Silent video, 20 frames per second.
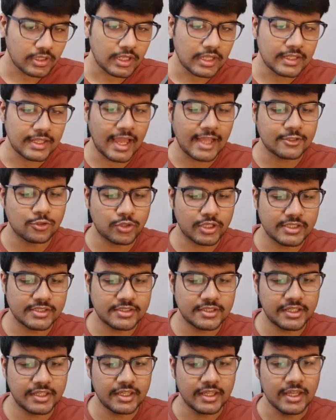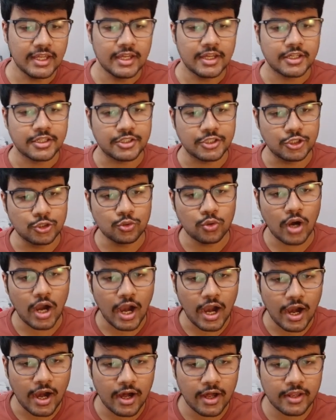as you can see you
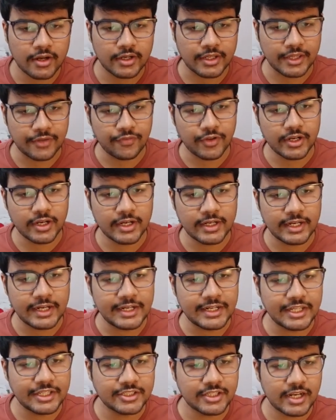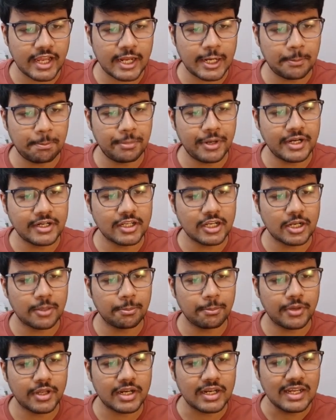are given an integer array print the
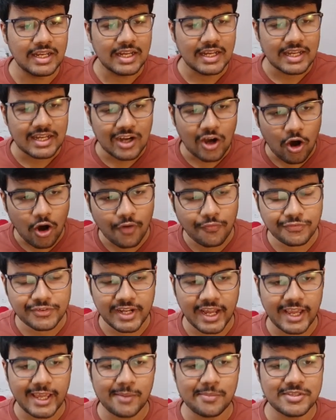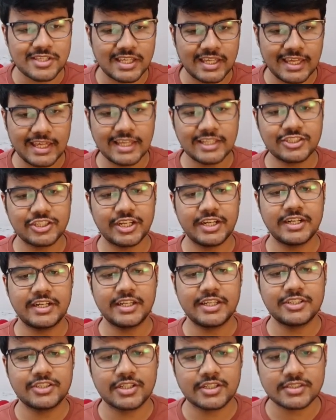number of times each
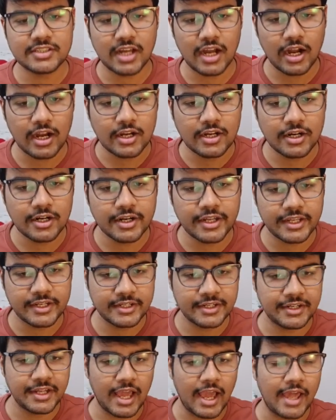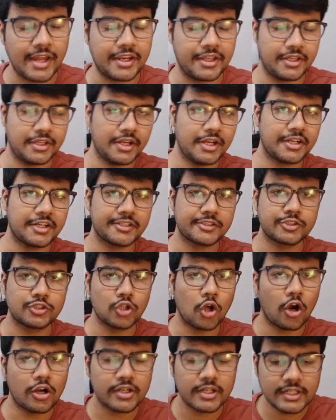integers occurred in an array. It is
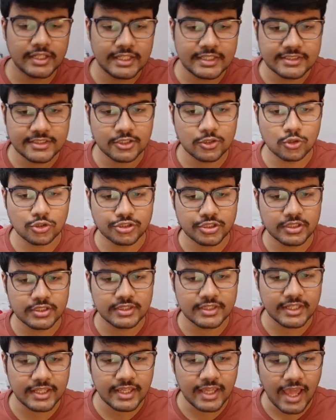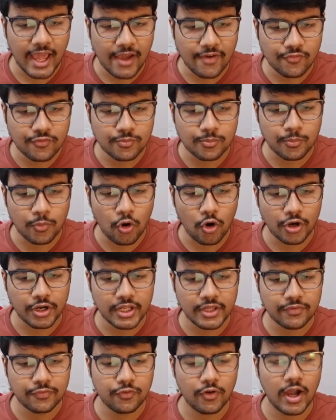not an easy question. They have
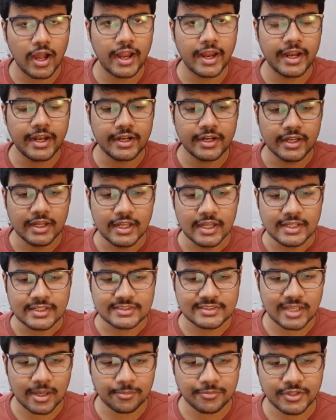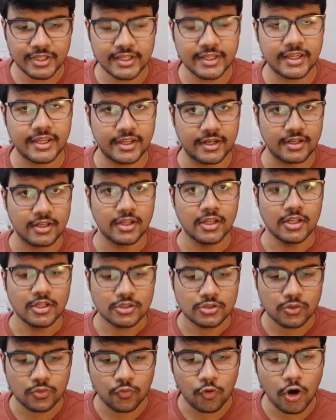modified something here. So
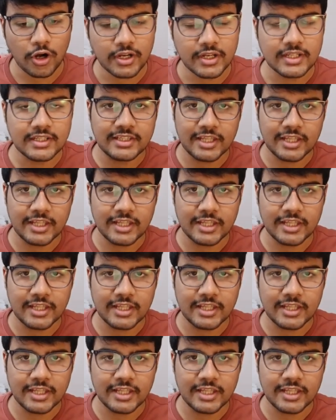what they